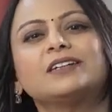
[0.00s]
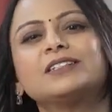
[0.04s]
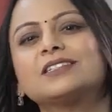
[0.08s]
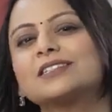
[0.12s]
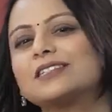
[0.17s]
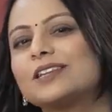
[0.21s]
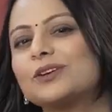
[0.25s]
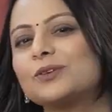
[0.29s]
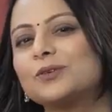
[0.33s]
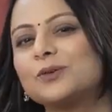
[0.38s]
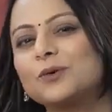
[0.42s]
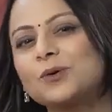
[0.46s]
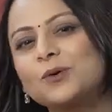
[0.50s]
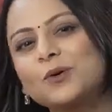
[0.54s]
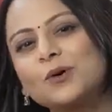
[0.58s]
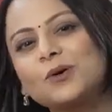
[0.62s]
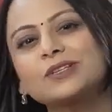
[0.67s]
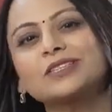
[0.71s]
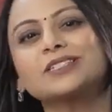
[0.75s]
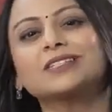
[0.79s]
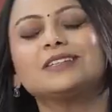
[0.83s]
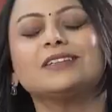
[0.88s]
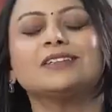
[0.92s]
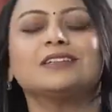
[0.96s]
it is
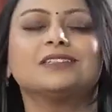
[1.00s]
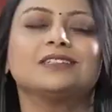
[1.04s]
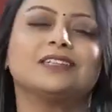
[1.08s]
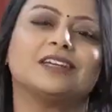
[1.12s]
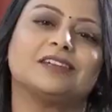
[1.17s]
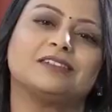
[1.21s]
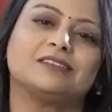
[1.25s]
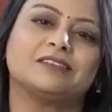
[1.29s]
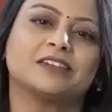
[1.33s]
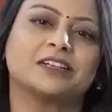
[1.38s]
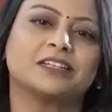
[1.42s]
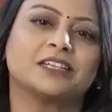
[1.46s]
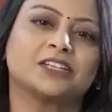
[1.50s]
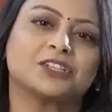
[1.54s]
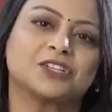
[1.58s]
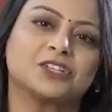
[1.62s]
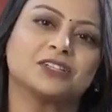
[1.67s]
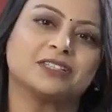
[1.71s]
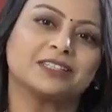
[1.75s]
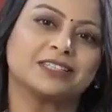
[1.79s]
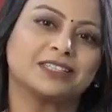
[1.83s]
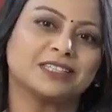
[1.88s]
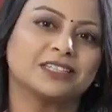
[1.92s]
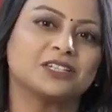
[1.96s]
costlier than
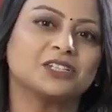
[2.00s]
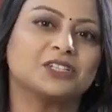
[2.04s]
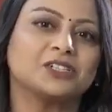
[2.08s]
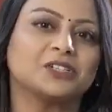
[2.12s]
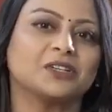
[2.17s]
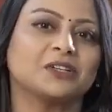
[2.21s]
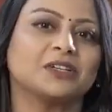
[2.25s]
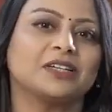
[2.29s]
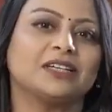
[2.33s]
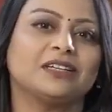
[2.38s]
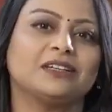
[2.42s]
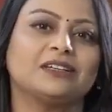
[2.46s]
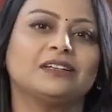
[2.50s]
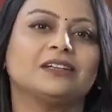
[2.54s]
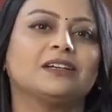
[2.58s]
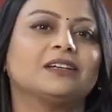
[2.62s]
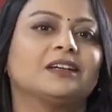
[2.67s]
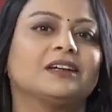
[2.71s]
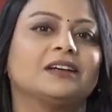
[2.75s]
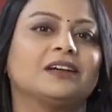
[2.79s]
traditional surgery